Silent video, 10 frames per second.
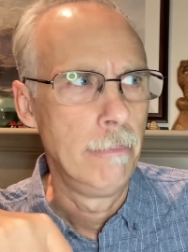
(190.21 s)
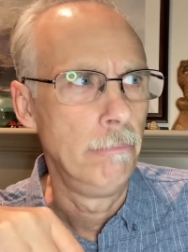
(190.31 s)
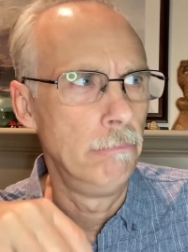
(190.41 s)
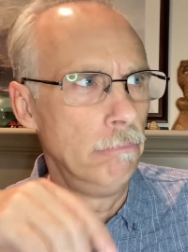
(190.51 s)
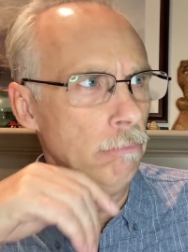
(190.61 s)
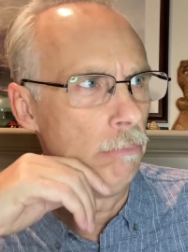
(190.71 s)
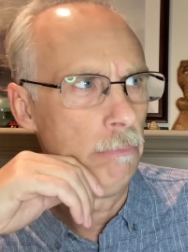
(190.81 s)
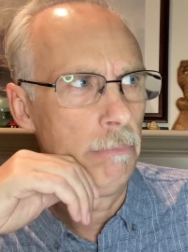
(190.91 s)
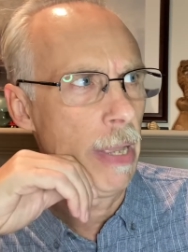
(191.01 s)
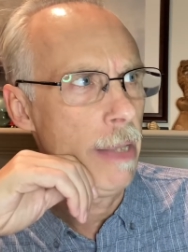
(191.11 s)

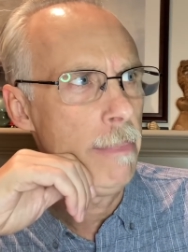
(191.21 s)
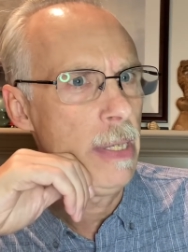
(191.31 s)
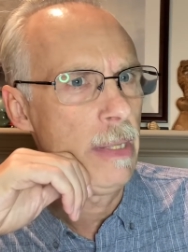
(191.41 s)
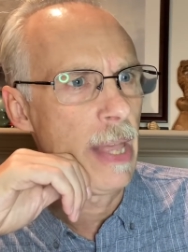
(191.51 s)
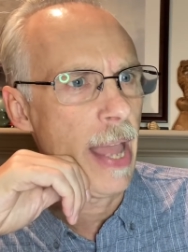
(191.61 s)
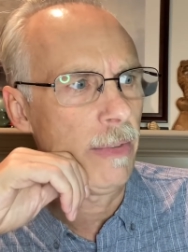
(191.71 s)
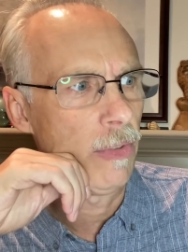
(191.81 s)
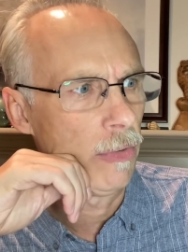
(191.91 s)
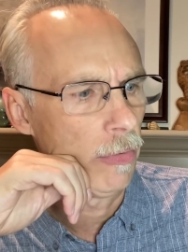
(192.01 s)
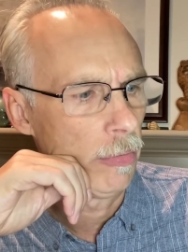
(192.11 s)
maybe
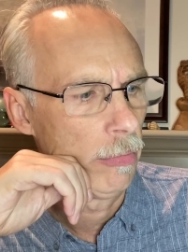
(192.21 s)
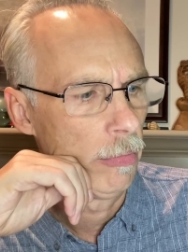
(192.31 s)
that's